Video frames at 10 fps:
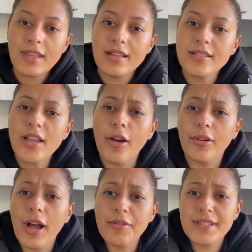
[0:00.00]
So
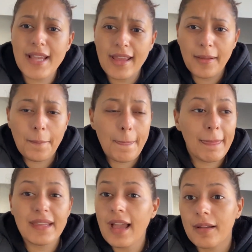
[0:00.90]
I was saying,
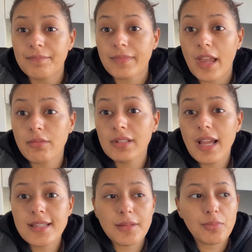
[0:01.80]
yeah, I
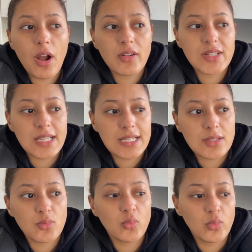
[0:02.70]
realized the progress
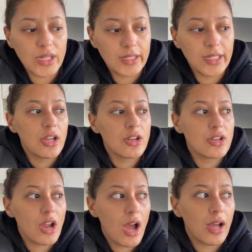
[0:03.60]
is really
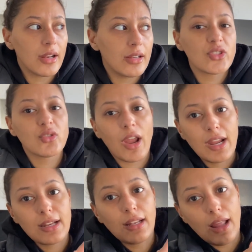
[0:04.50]
not
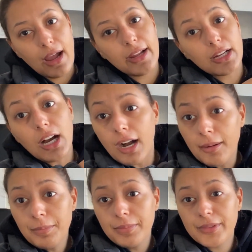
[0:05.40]
straight line
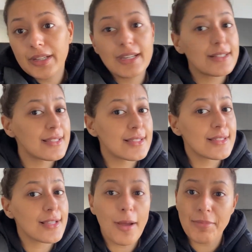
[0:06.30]
up.
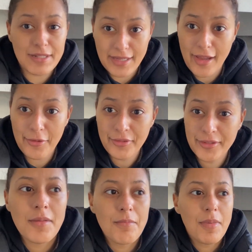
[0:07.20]
It's up and
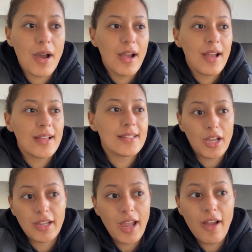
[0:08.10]
down, but
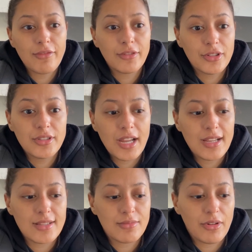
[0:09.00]
I have good
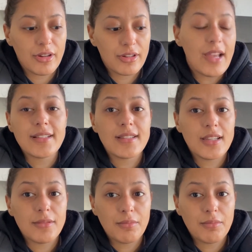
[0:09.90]
days where I see